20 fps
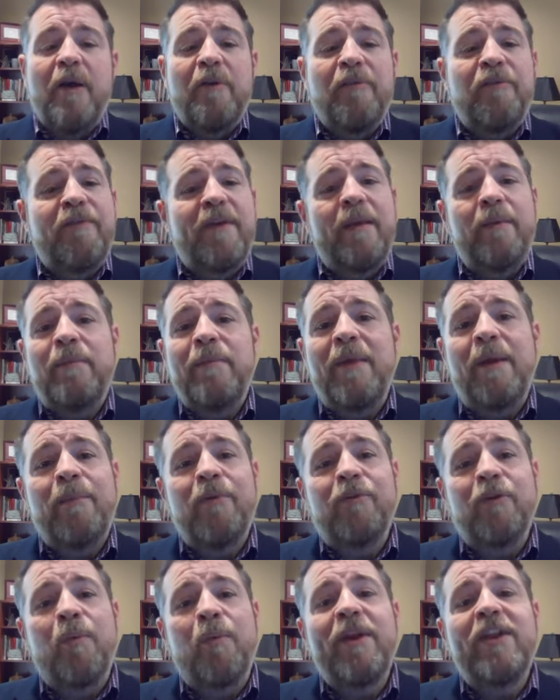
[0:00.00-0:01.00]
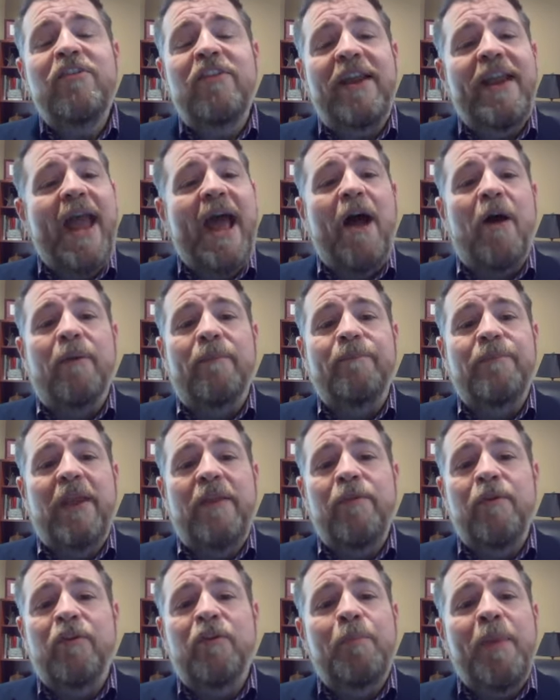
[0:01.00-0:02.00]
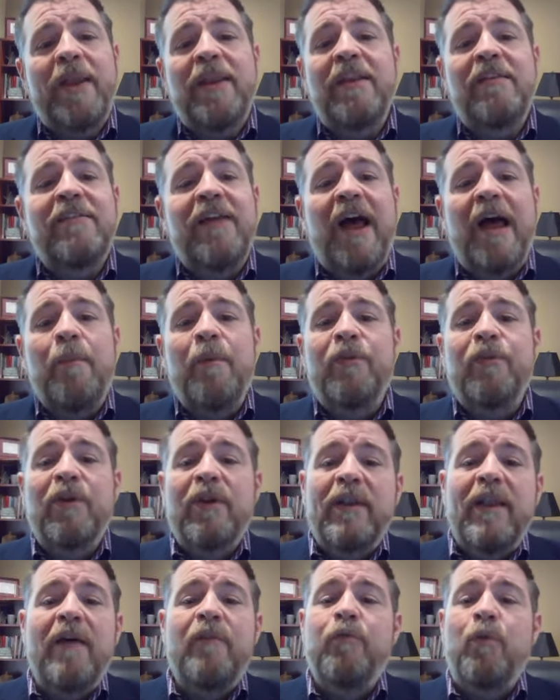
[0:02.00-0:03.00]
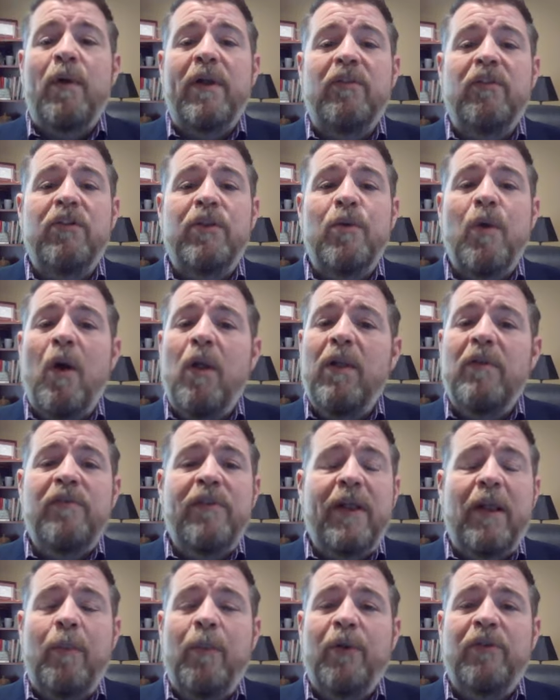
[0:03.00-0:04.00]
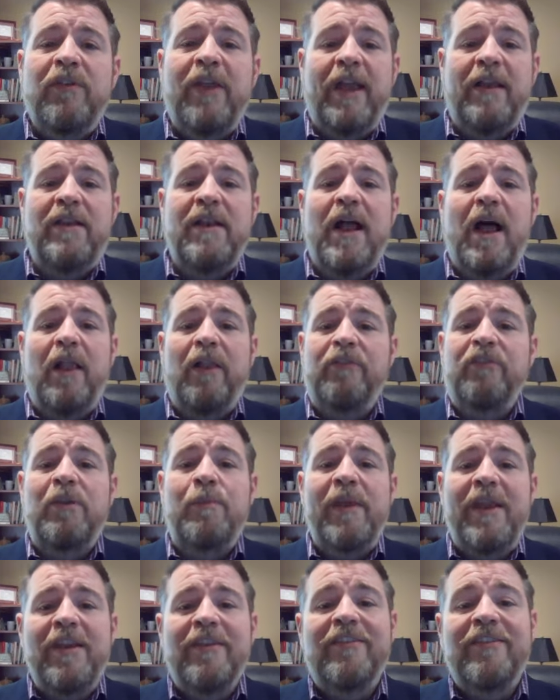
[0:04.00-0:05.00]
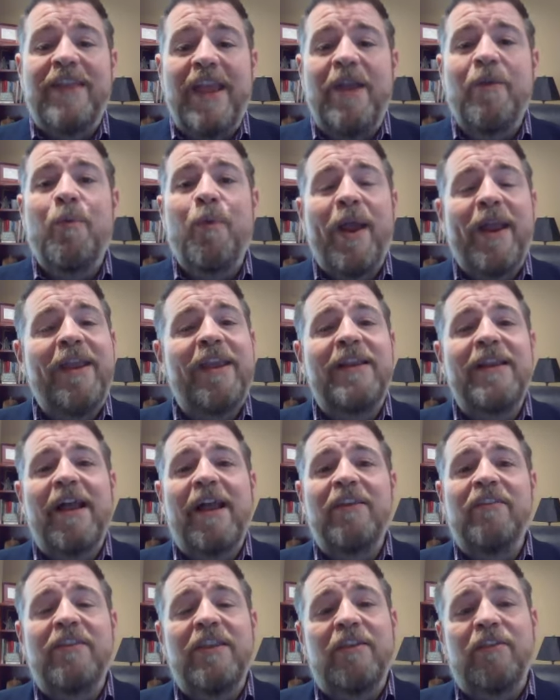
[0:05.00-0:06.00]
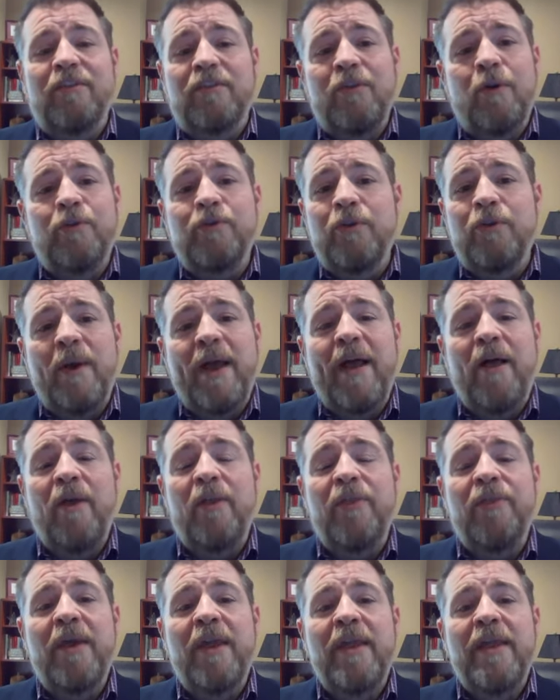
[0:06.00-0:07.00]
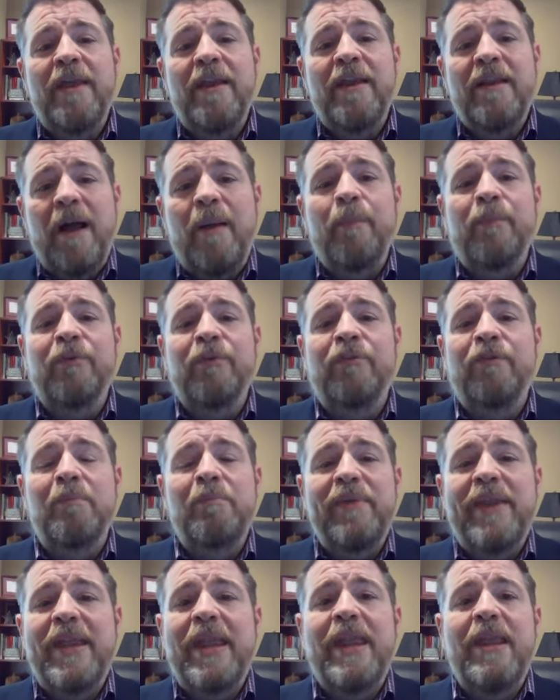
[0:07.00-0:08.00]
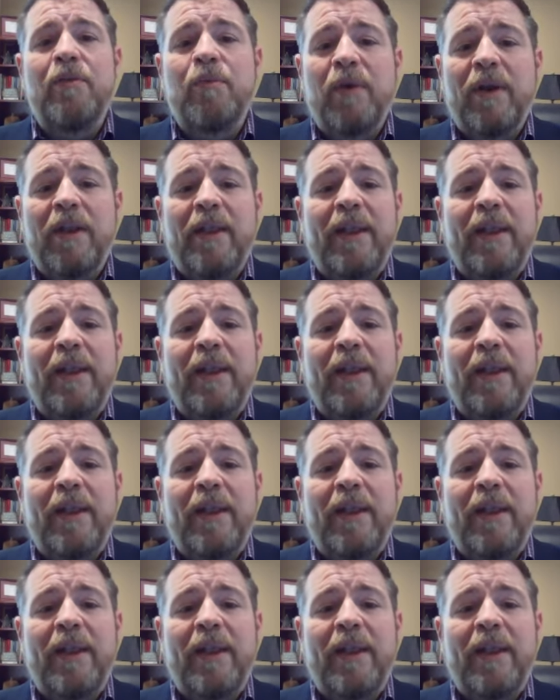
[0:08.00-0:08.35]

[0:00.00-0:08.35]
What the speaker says: Our family members are reaching out, and they're spending time with their loved ones through all available technology because they recognize that social health comes from being in